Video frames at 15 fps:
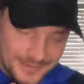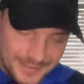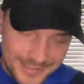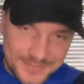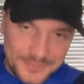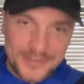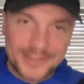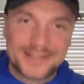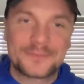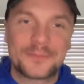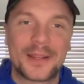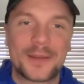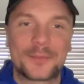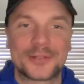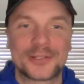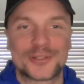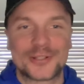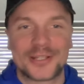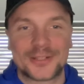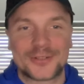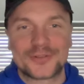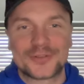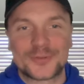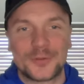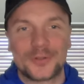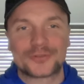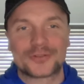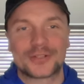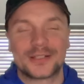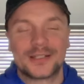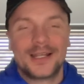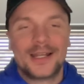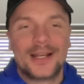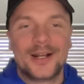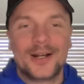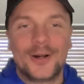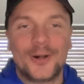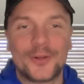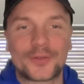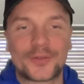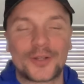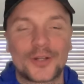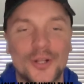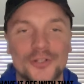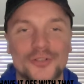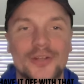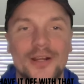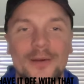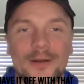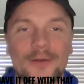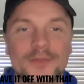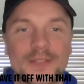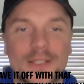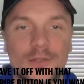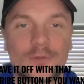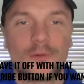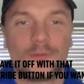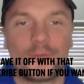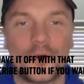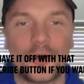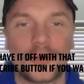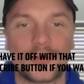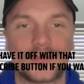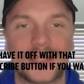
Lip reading: expressing my appreciation towards you. Also, I've got a shout out to do for